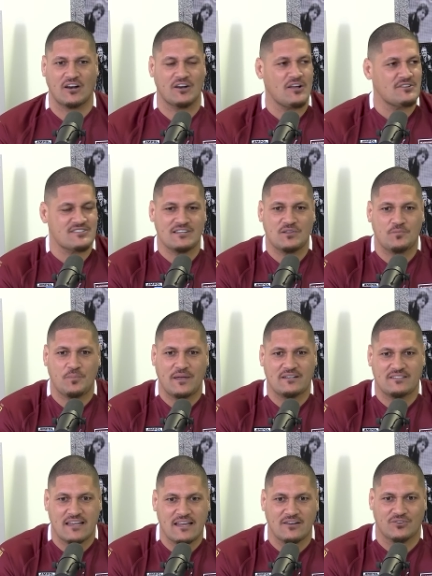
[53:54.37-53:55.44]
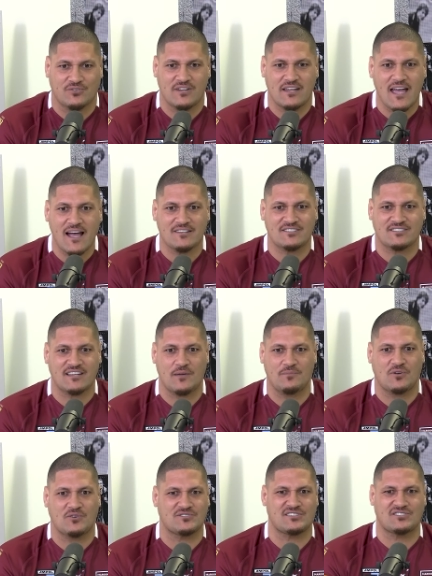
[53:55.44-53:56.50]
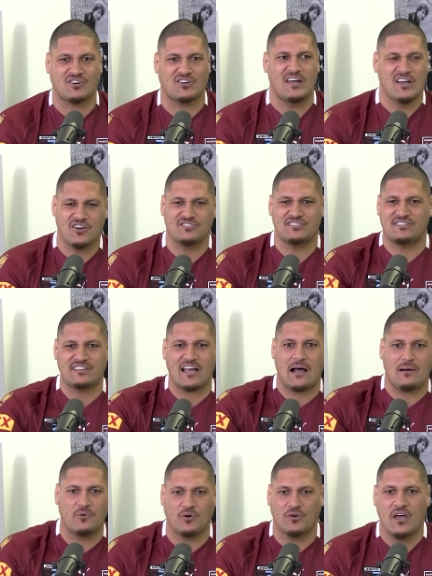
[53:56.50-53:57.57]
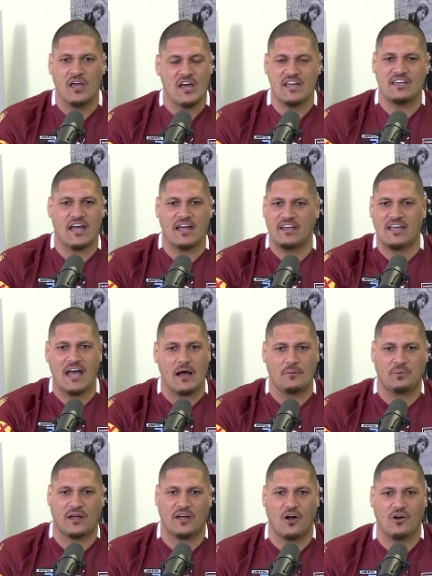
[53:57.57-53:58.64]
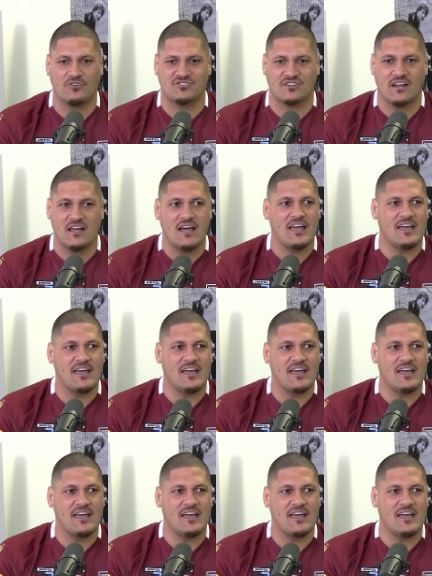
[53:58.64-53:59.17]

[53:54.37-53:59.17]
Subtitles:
I don't see the big deal. You can't just say because he's Samoan, he can't play Origin.